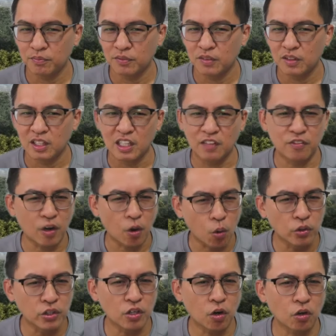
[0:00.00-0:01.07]
If you are
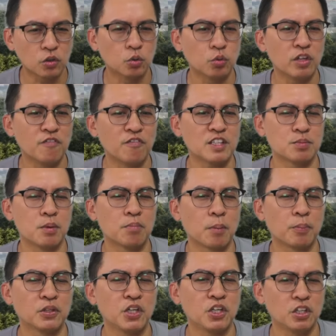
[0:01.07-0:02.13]
holding on to investment
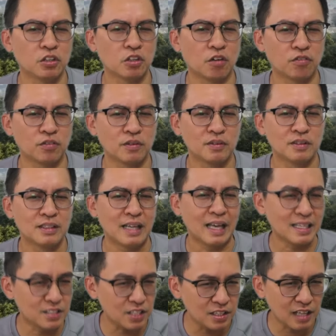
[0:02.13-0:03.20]
property in the north,
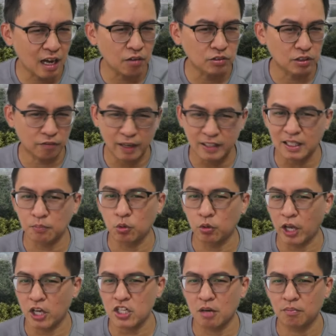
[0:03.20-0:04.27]
is it now the right time to
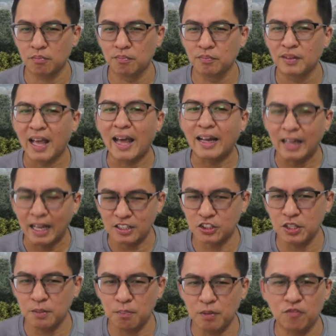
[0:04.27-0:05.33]
cash out and
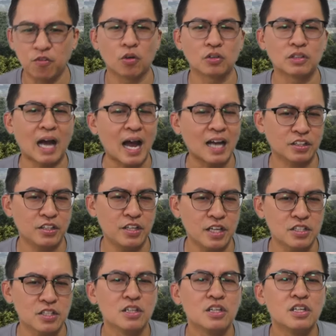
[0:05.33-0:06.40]
exit before the
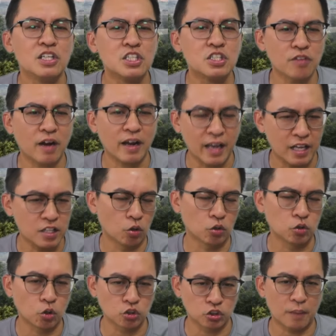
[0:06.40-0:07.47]
RTS is right at your
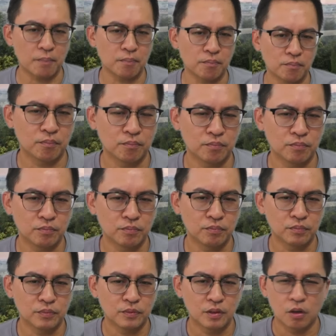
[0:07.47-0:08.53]
doorstep?
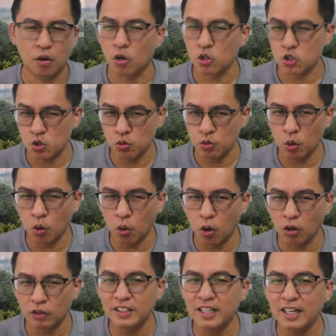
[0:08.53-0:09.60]
Or should you hold
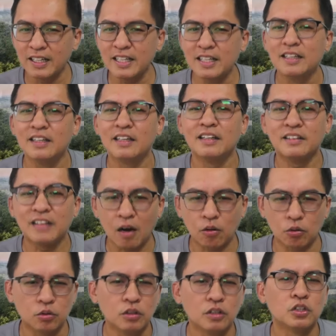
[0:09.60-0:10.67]
on dearly now
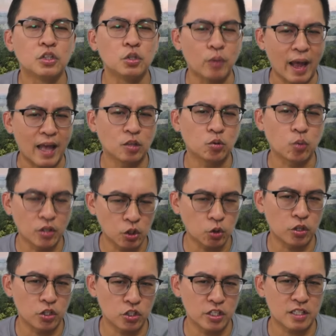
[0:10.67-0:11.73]
till end
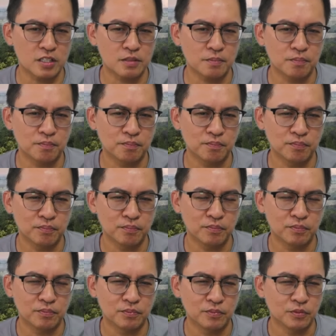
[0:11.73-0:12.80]
2026?
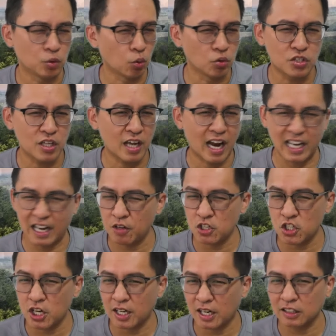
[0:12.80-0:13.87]
Don't say I never
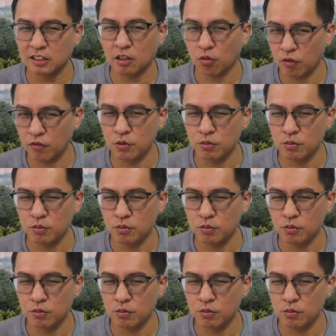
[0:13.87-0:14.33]
share Kang Tao with you.